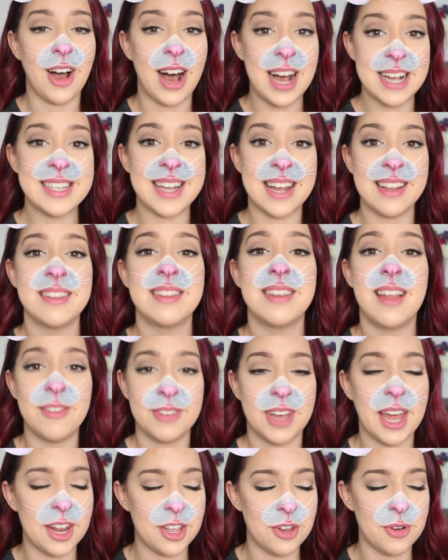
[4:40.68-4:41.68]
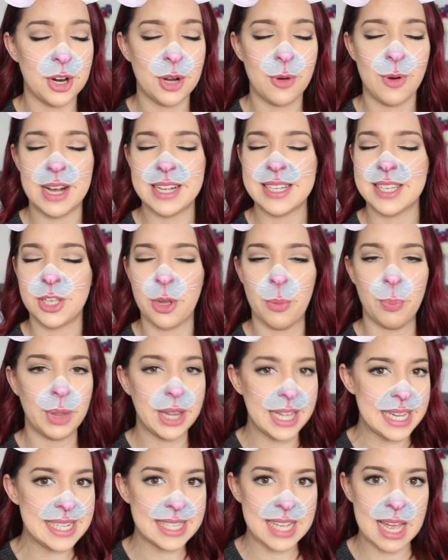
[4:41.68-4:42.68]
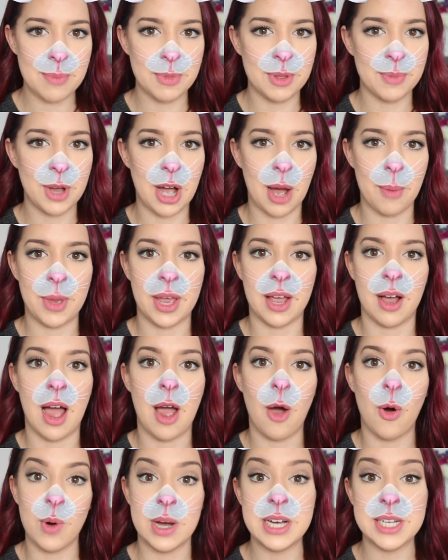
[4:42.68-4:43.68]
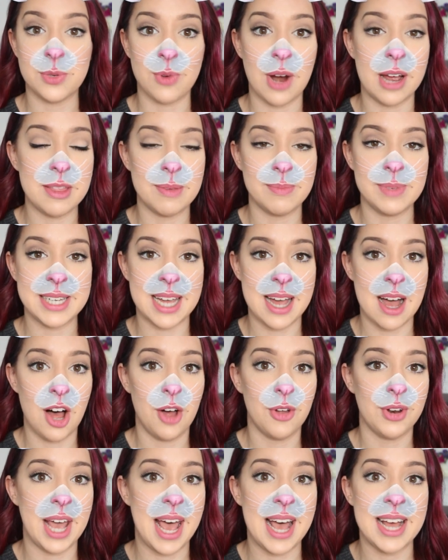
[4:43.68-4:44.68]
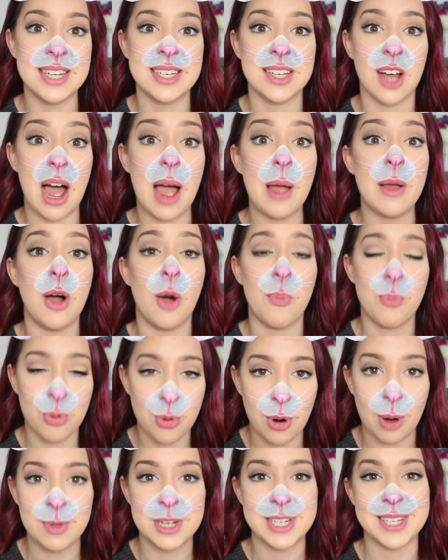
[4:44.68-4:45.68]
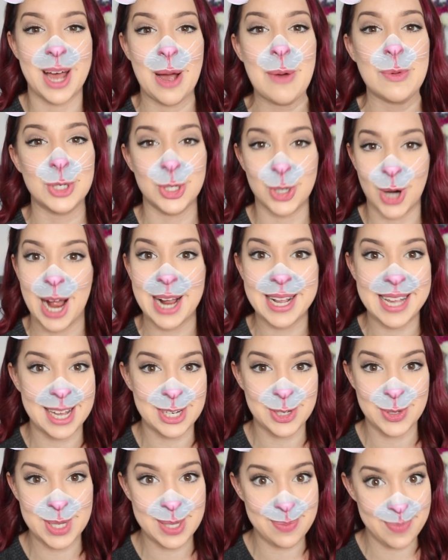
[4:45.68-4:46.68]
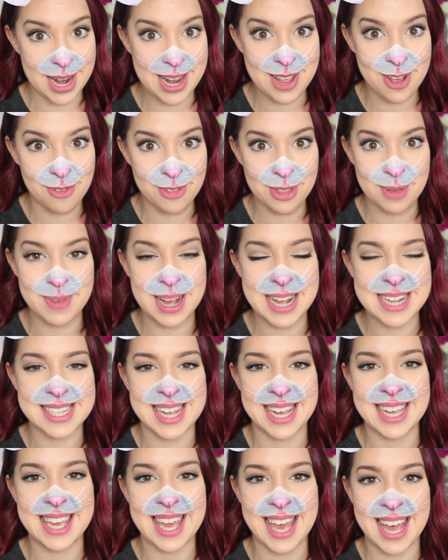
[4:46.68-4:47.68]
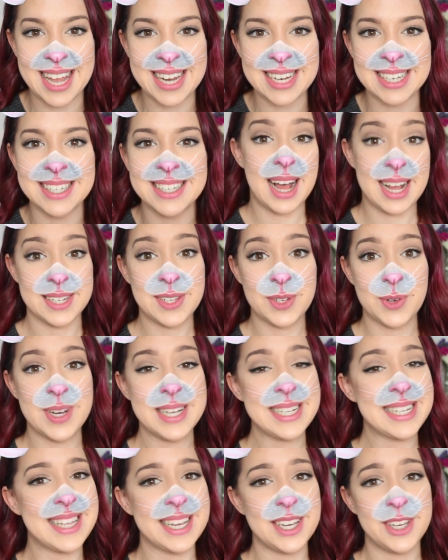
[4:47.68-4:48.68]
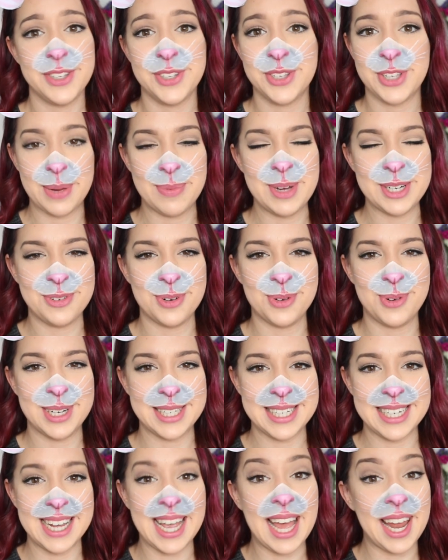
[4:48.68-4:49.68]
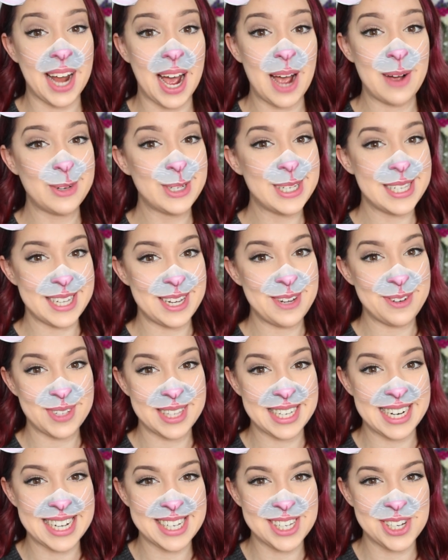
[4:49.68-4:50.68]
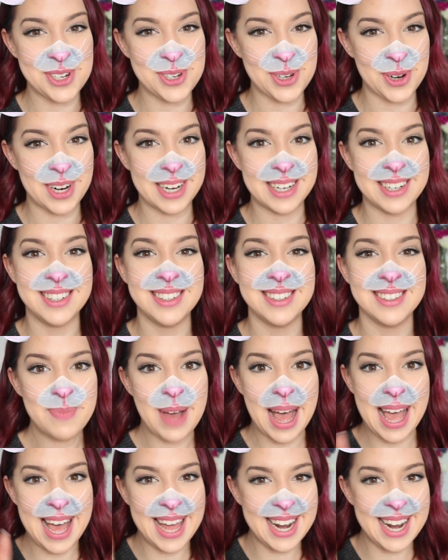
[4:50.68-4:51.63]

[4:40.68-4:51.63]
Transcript: Guys, I love getting your requests, so please keep them coming. I always write them down, and I promise I will try and get to as many of them as I can. As always, thank you so much for watching, and I will see you for the next tutorial. Bye,